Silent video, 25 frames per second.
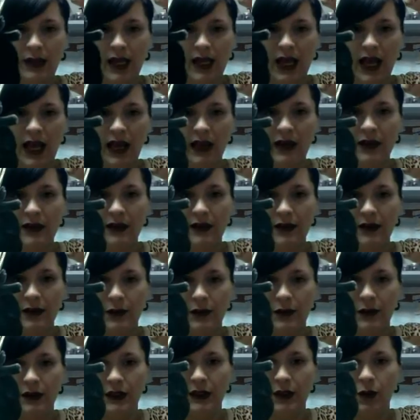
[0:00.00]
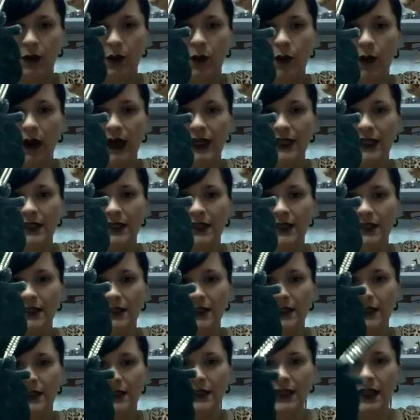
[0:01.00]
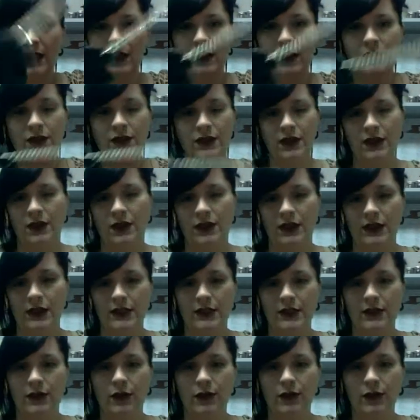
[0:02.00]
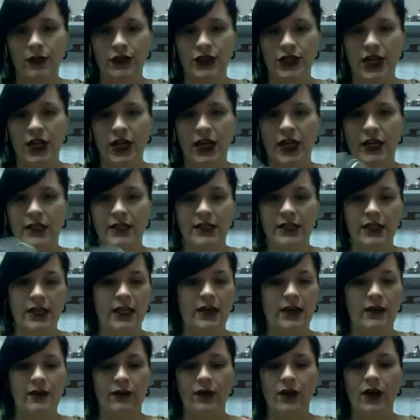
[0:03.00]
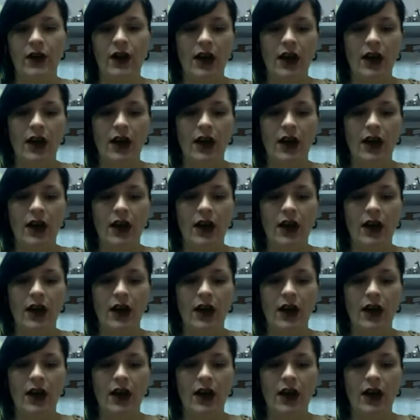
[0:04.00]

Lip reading: black with little white details on a silver chain to kind of,